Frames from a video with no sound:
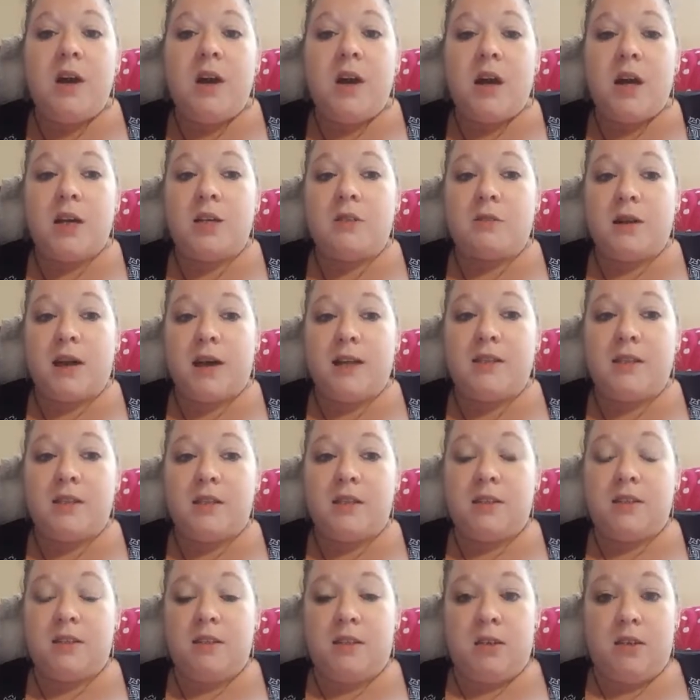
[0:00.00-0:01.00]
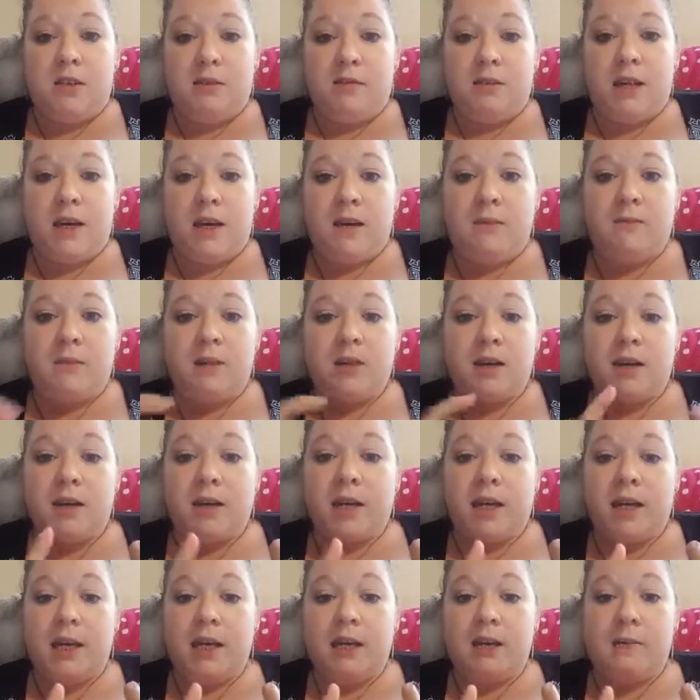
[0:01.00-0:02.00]
addressed to them
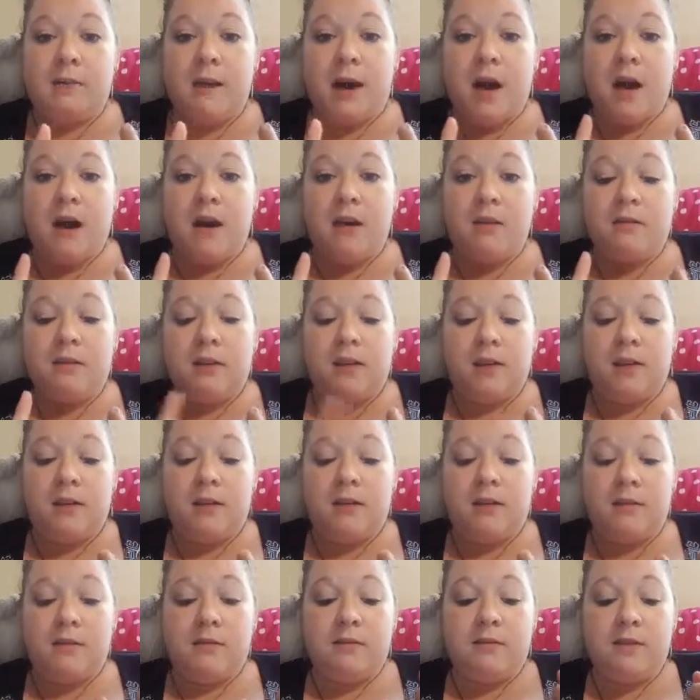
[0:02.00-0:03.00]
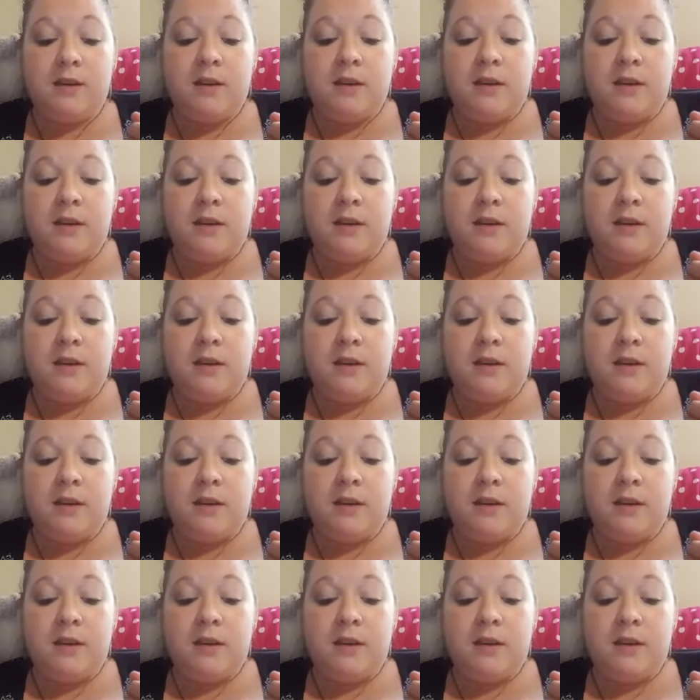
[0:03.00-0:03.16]
talking about, don't